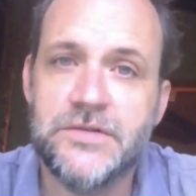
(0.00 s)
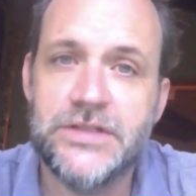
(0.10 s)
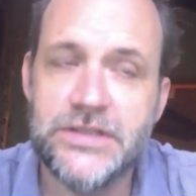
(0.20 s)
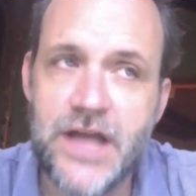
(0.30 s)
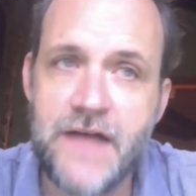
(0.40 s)

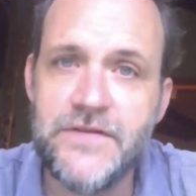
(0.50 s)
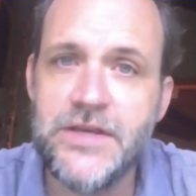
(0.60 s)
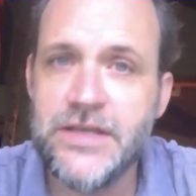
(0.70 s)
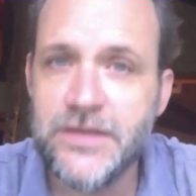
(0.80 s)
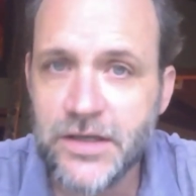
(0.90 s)

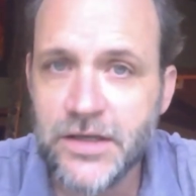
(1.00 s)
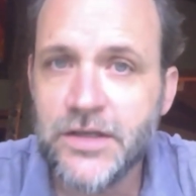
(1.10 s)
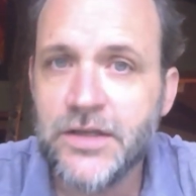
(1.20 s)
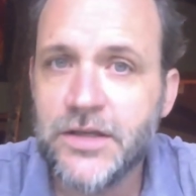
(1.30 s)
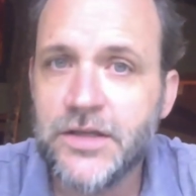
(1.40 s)
Gaddafi
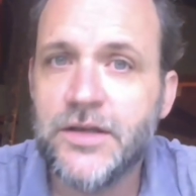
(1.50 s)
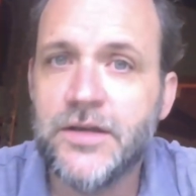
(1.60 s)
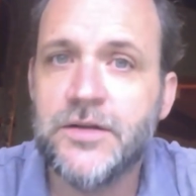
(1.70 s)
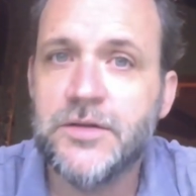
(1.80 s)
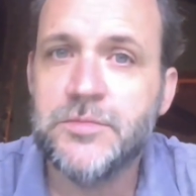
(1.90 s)

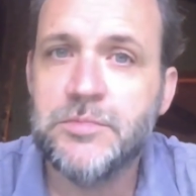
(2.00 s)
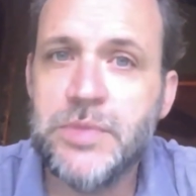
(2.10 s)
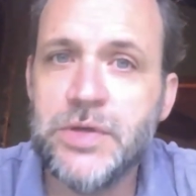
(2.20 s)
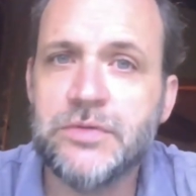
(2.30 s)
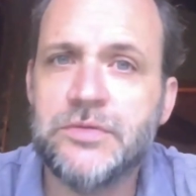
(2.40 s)

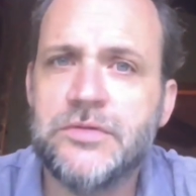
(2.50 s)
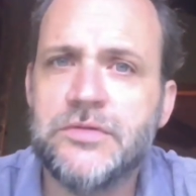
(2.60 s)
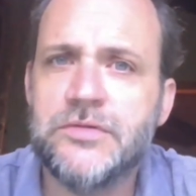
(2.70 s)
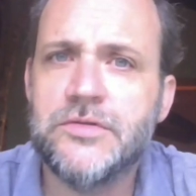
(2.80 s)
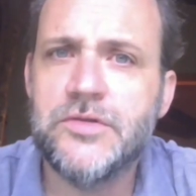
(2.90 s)
built
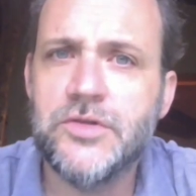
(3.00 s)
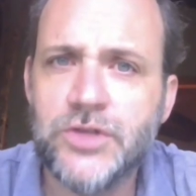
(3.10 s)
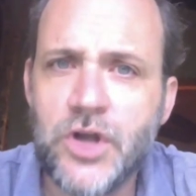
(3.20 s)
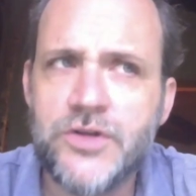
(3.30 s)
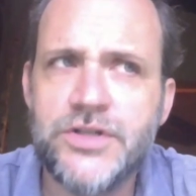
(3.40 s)
the
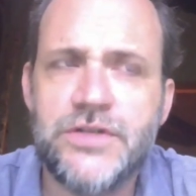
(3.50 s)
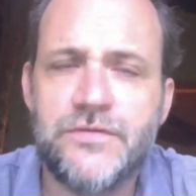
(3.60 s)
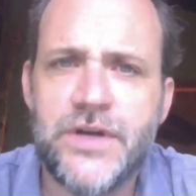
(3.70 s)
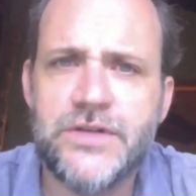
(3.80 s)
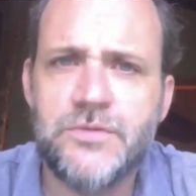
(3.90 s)
largest
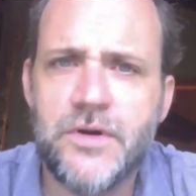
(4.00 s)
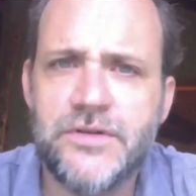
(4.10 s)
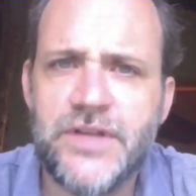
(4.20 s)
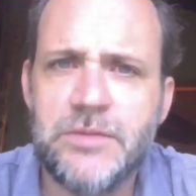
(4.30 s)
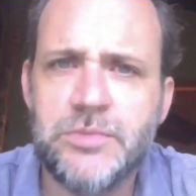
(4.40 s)
freshwater
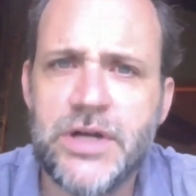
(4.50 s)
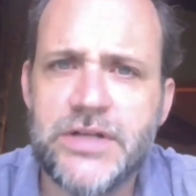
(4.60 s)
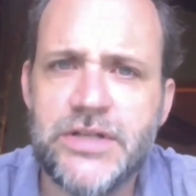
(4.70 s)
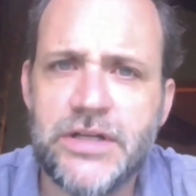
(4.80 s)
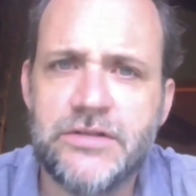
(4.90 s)
dam
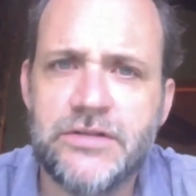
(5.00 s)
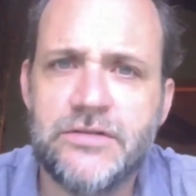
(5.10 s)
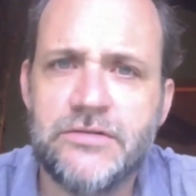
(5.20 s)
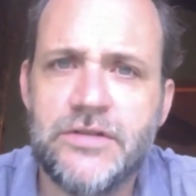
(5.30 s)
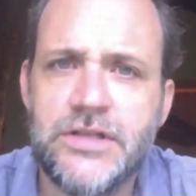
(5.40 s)
project
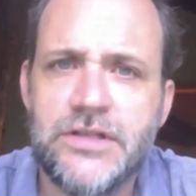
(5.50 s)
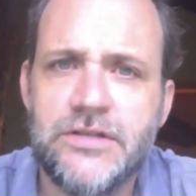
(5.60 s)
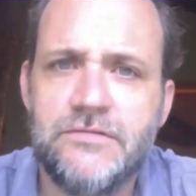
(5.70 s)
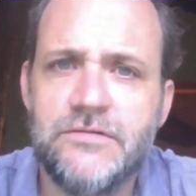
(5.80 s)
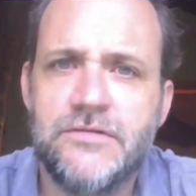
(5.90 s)

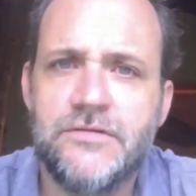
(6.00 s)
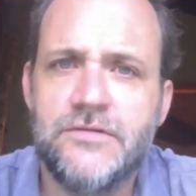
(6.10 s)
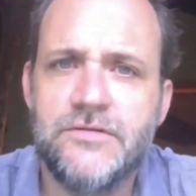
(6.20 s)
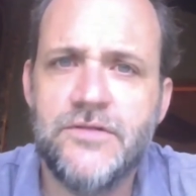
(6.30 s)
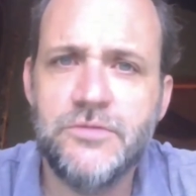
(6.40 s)
in
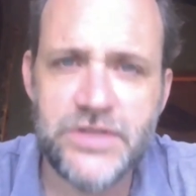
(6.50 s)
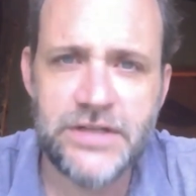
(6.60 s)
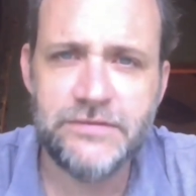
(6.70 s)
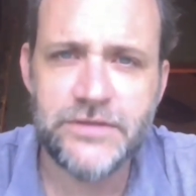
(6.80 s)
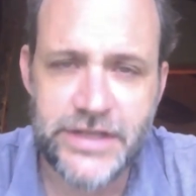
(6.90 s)
known
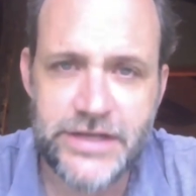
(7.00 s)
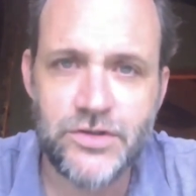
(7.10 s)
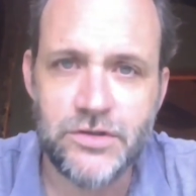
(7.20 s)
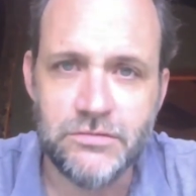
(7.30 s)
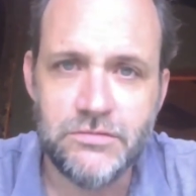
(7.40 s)
civilization